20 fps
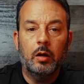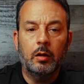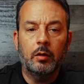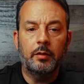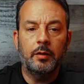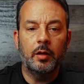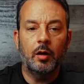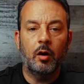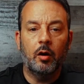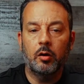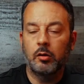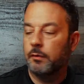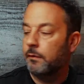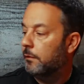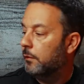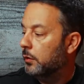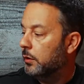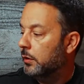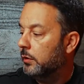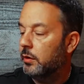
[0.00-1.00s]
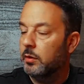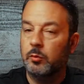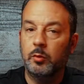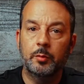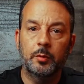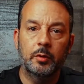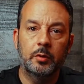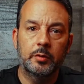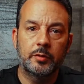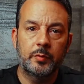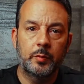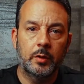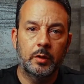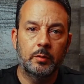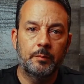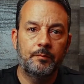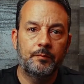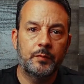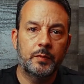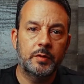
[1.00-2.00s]
They are fully dimmable as well.
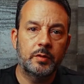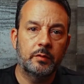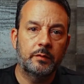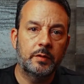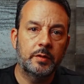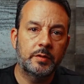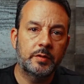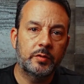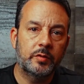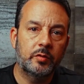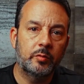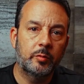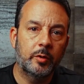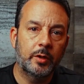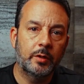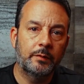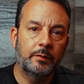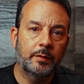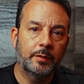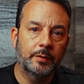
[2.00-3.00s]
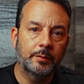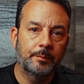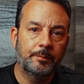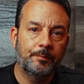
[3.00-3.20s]
So if this is too bright for you,